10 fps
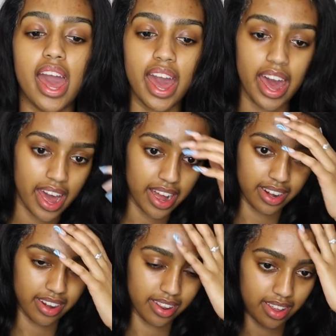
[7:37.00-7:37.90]

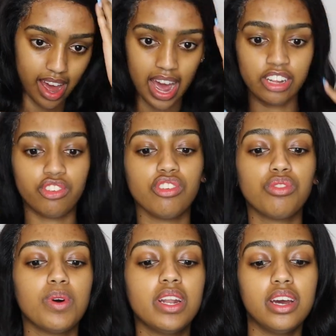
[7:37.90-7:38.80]
And I just
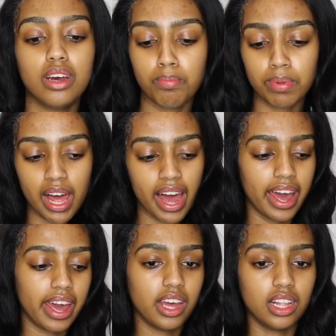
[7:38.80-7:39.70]
want to
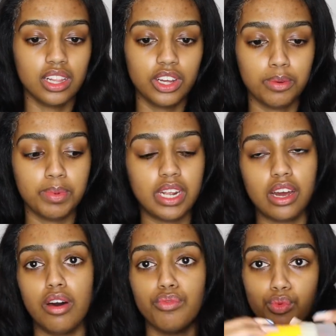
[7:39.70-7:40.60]
apply a little bit
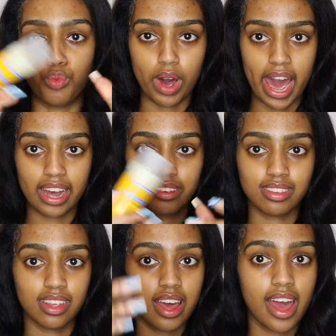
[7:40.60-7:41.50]
of wax
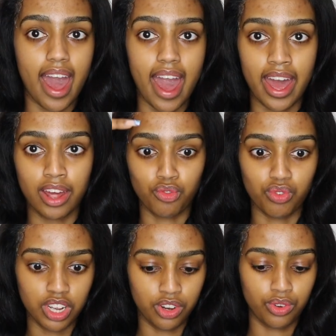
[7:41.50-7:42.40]
and
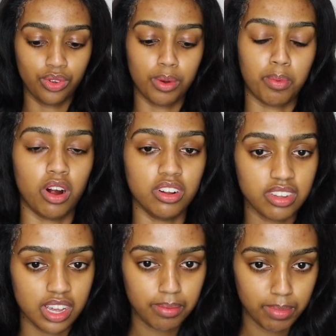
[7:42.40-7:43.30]
redo the
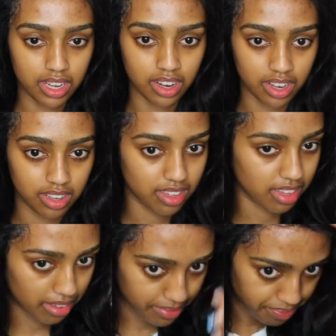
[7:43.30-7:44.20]
parting
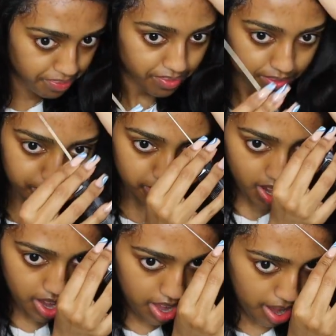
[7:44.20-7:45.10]
because
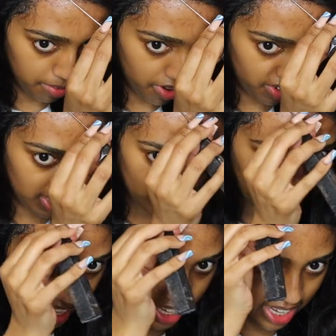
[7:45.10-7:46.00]
I'm not really
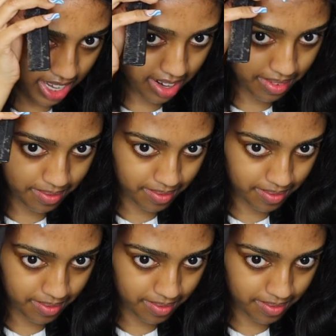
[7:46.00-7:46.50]
liking it.